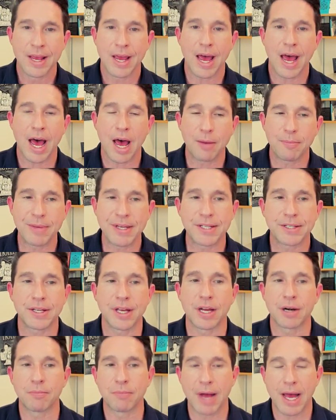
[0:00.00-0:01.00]
A mis
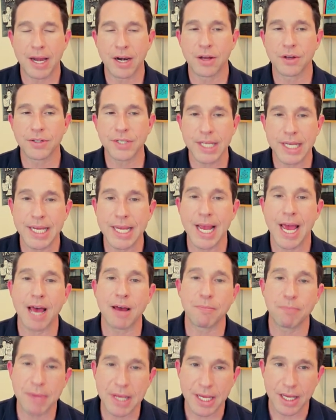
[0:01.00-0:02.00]
hermanos y
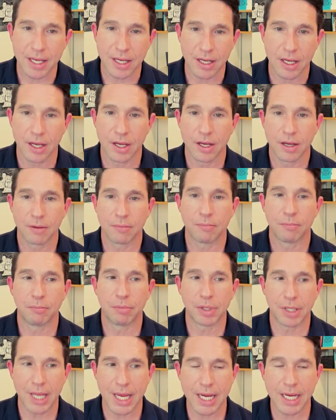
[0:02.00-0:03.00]
a mí,
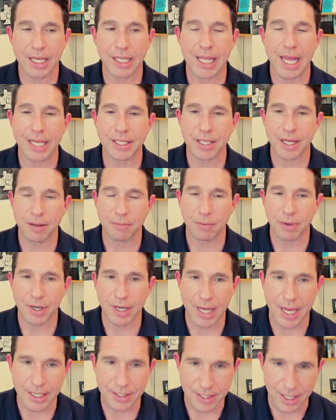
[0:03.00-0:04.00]
blank las
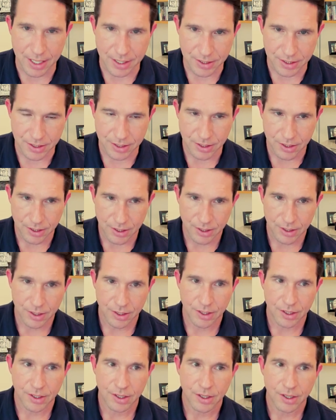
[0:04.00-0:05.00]
hamburguesas.
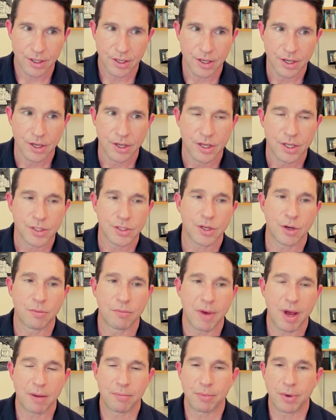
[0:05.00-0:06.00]
So
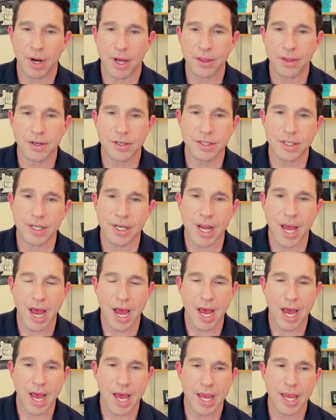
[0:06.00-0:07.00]
my brothers and
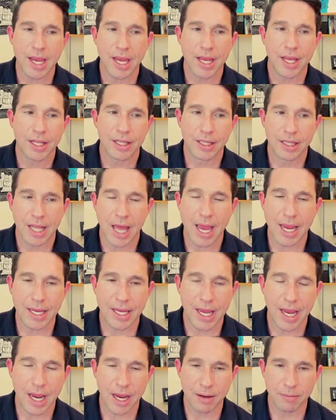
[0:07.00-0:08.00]
I like
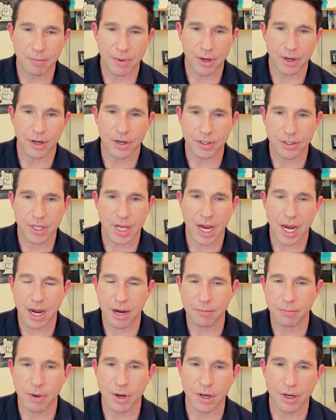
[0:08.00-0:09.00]
hamburgers.
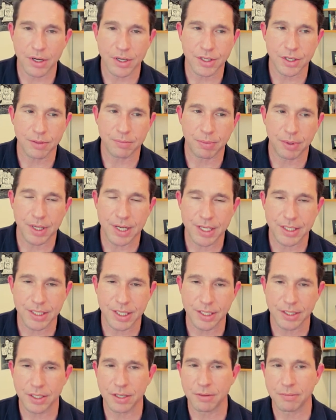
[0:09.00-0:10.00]
Hamburgers are
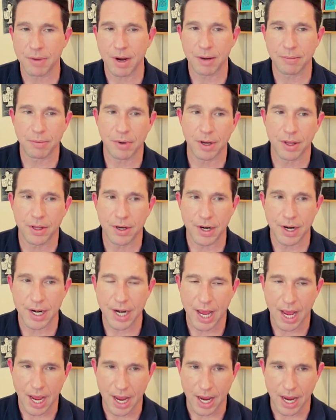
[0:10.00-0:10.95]
pleasing to my brother and I.